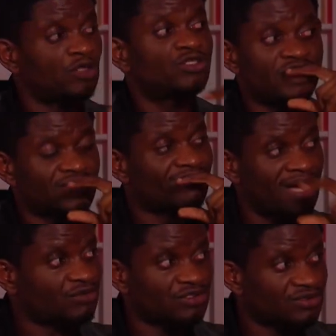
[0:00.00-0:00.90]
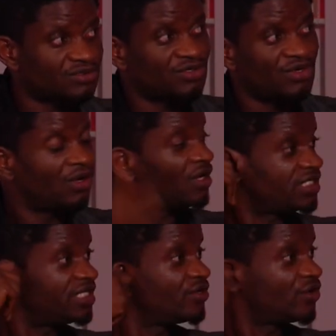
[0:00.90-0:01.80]
this mouth or
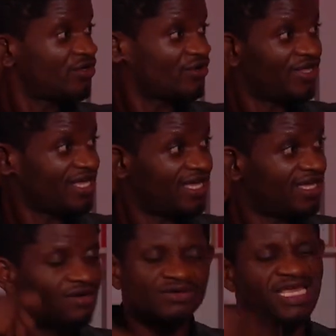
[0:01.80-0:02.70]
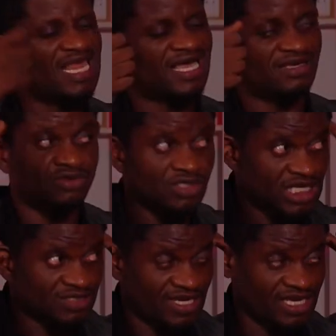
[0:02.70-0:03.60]
they draw your ear, it go they like you know see
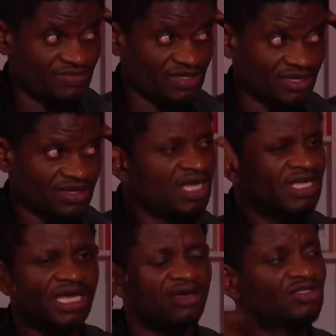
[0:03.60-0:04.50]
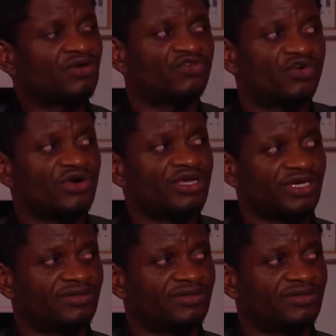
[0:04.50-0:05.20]
as my ear being now. because of drawing,